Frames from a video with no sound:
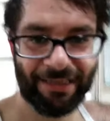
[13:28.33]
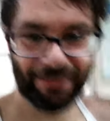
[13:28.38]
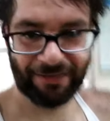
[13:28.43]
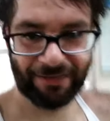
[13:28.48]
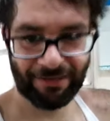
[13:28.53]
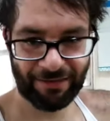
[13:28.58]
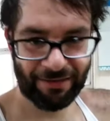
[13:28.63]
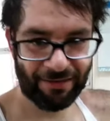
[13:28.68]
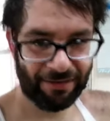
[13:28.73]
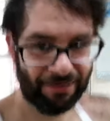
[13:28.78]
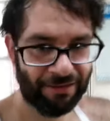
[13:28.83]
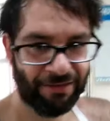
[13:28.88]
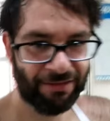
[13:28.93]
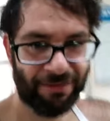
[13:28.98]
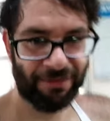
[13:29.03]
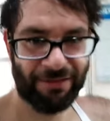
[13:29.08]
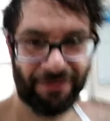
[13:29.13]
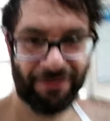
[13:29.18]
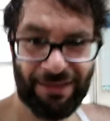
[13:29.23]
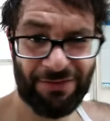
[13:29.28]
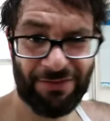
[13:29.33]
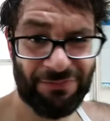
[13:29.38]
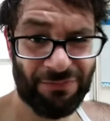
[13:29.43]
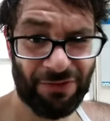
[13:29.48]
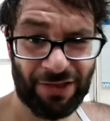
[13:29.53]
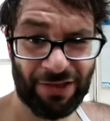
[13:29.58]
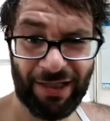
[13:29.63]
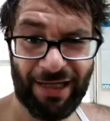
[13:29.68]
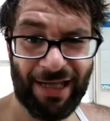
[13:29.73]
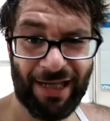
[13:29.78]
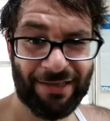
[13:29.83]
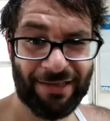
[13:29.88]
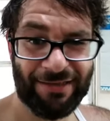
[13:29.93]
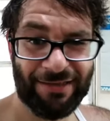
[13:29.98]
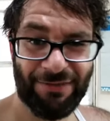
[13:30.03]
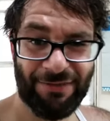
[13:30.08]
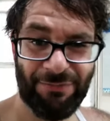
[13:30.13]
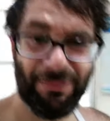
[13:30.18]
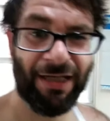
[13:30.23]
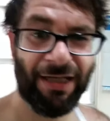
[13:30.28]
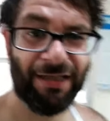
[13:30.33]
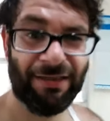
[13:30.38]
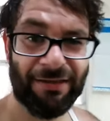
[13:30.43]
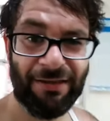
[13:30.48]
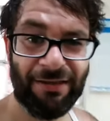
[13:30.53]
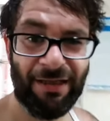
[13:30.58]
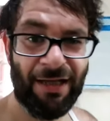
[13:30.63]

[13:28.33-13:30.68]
and it's fucking nasty, man.